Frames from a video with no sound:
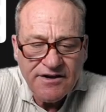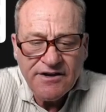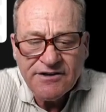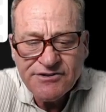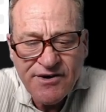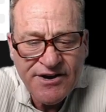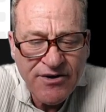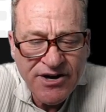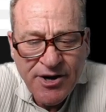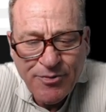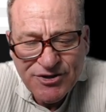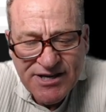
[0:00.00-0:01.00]
So I know a
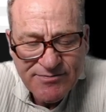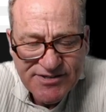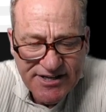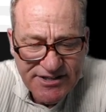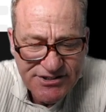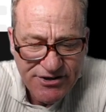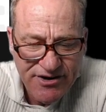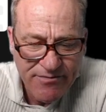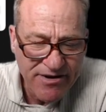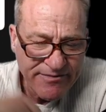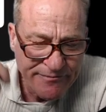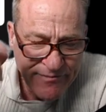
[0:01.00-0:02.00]
couple times on Instagram
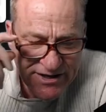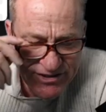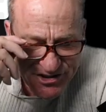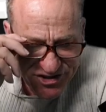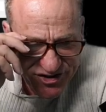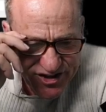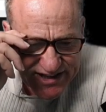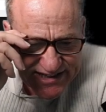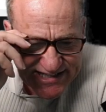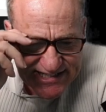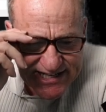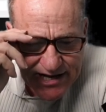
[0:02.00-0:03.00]
I mentioned that
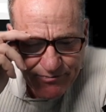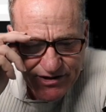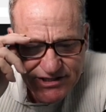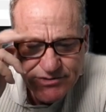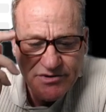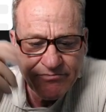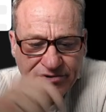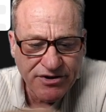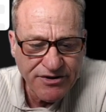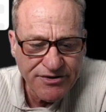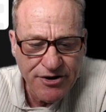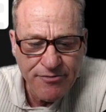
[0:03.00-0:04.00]
these templates we
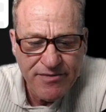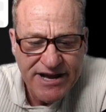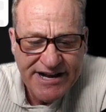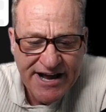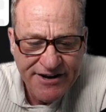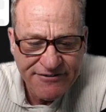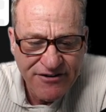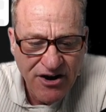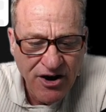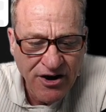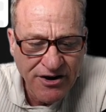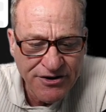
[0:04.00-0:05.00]
build are made out of
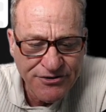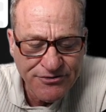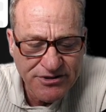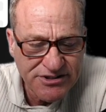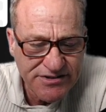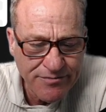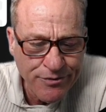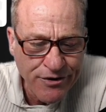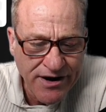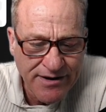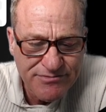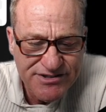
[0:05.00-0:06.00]
hundreds of
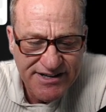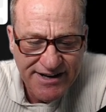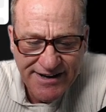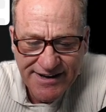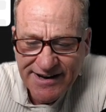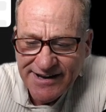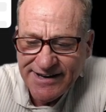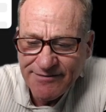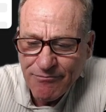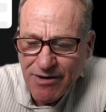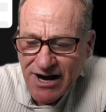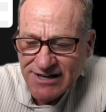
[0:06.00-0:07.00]
prompts, and I get
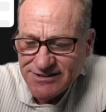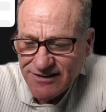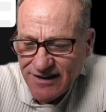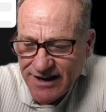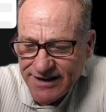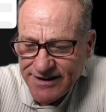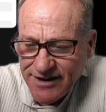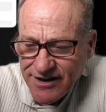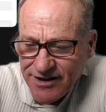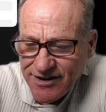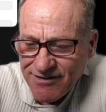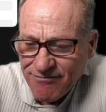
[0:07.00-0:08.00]
mocked a lot.
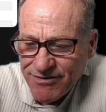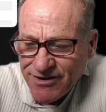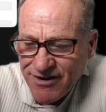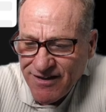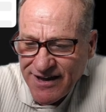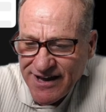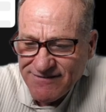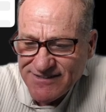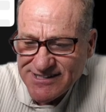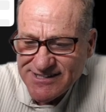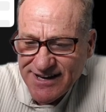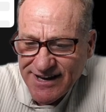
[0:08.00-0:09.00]
But all I have to
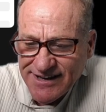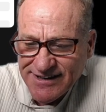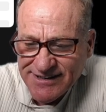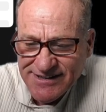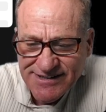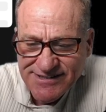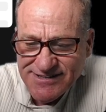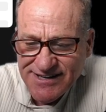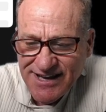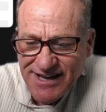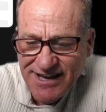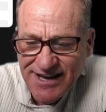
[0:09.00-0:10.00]
say is,
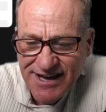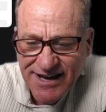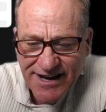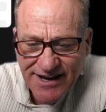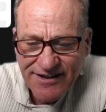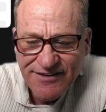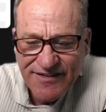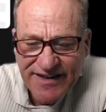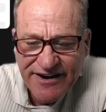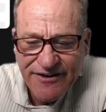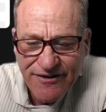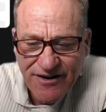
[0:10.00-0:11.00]
yeah,
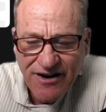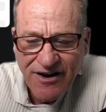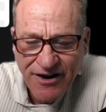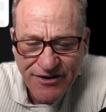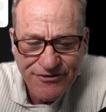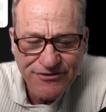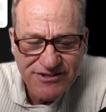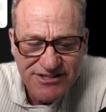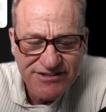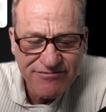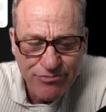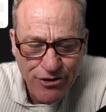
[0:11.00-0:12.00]
they're hundreds
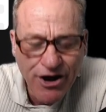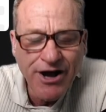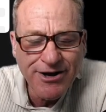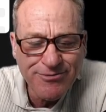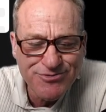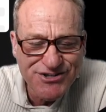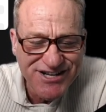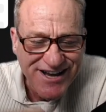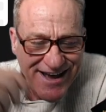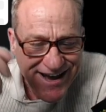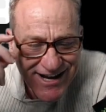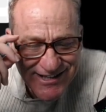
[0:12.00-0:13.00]
of prompts.
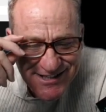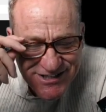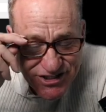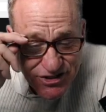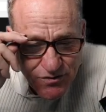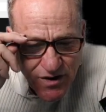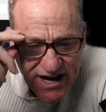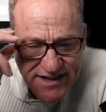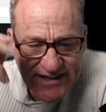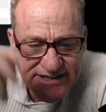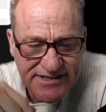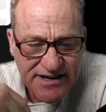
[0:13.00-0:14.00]
And this is why.
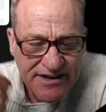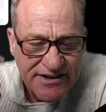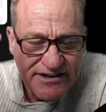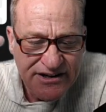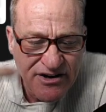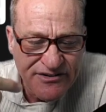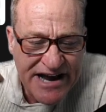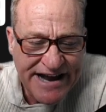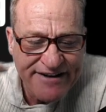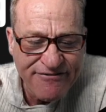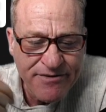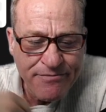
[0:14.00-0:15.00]
These, not
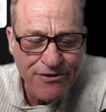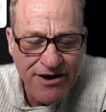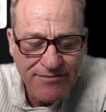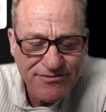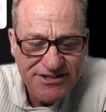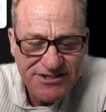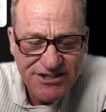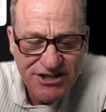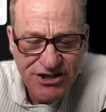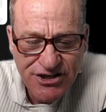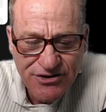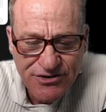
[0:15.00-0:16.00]
every prompt is
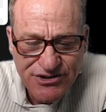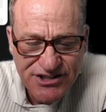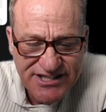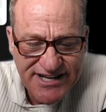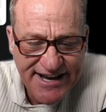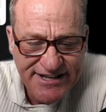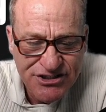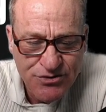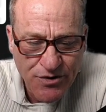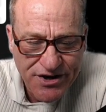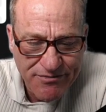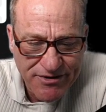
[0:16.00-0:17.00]
huge and takes
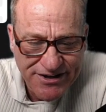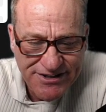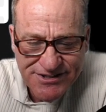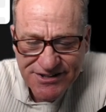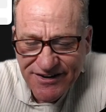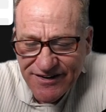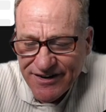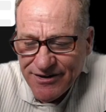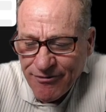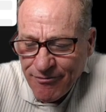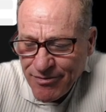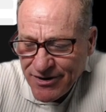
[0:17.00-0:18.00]
20 minutes,
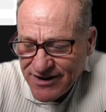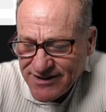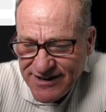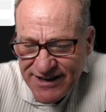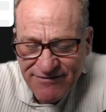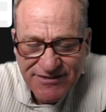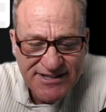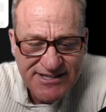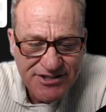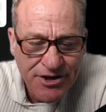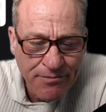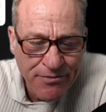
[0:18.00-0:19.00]
but even these
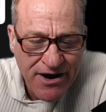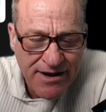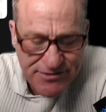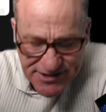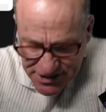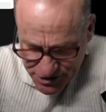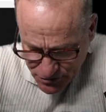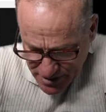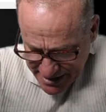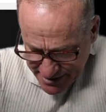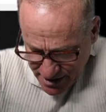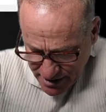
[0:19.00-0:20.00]
little prompts, they do
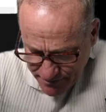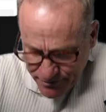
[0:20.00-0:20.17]
add up.